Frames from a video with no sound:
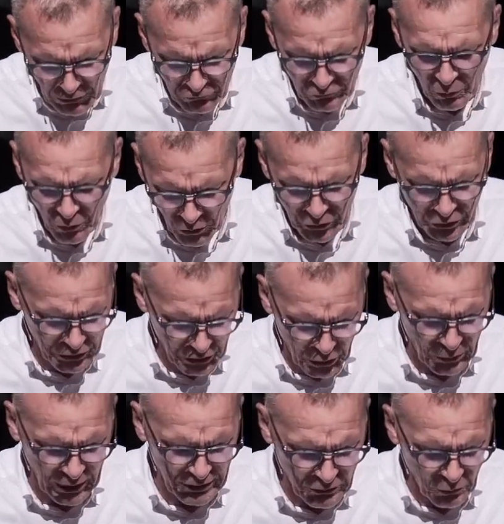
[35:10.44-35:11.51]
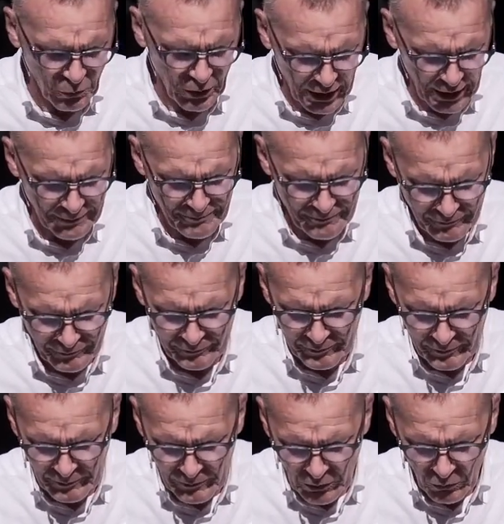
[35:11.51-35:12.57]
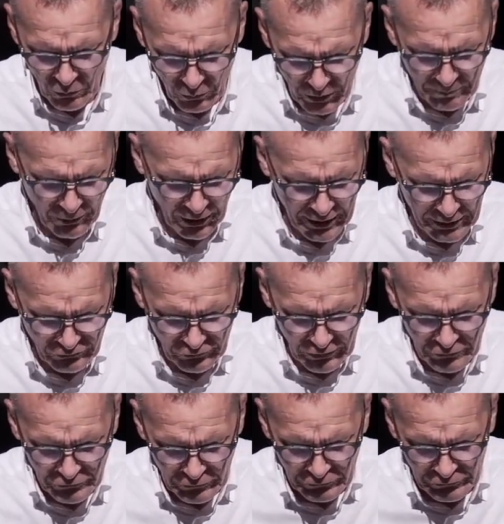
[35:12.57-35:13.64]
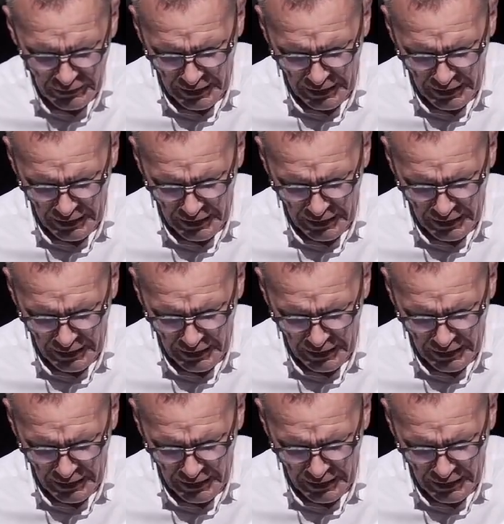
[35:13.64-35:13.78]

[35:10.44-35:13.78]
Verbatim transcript: this world in a greater way. We pray in Jesus'